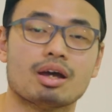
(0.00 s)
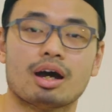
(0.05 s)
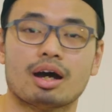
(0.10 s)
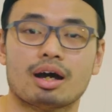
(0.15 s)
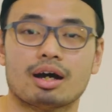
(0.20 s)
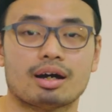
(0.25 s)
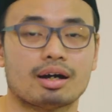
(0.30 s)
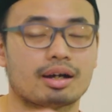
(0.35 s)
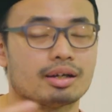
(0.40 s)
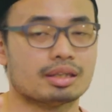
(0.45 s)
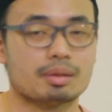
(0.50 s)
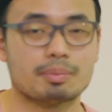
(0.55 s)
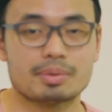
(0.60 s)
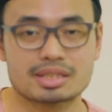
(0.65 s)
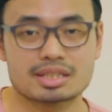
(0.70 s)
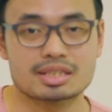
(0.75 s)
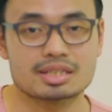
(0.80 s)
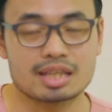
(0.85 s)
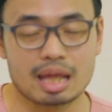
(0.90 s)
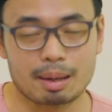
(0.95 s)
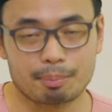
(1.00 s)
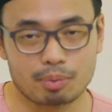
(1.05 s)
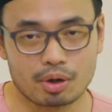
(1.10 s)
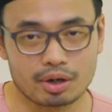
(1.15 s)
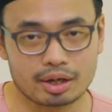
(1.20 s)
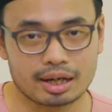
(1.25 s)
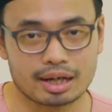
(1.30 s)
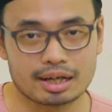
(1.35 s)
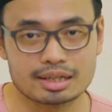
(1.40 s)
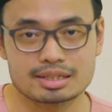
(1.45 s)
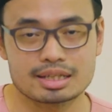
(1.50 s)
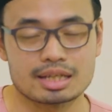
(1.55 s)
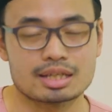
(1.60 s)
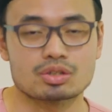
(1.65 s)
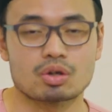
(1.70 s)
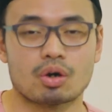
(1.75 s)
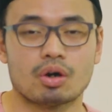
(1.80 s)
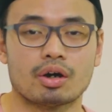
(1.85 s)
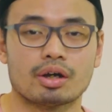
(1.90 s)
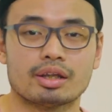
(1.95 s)
The Business Lab podcast
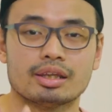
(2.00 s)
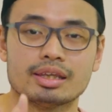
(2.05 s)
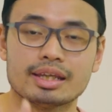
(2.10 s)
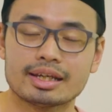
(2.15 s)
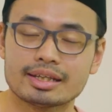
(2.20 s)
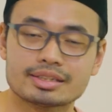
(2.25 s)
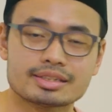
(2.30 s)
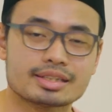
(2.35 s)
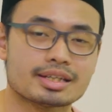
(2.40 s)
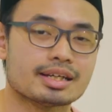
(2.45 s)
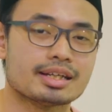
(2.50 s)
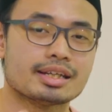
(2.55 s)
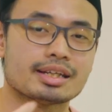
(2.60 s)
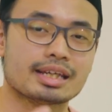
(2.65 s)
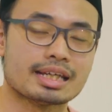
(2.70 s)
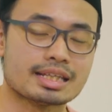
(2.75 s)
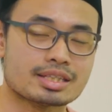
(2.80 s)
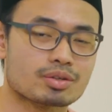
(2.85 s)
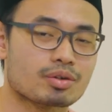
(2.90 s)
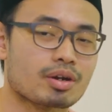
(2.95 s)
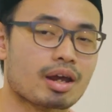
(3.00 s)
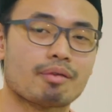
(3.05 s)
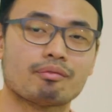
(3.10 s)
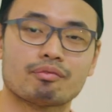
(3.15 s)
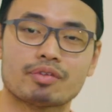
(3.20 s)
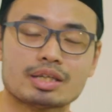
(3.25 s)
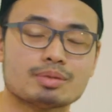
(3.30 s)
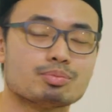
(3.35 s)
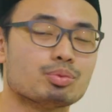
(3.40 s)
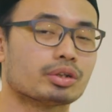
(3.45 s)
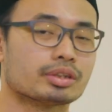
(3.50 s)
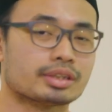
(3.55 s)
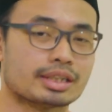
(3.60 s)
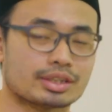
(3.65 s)
is on LinkedIn, Instagram, Facebook,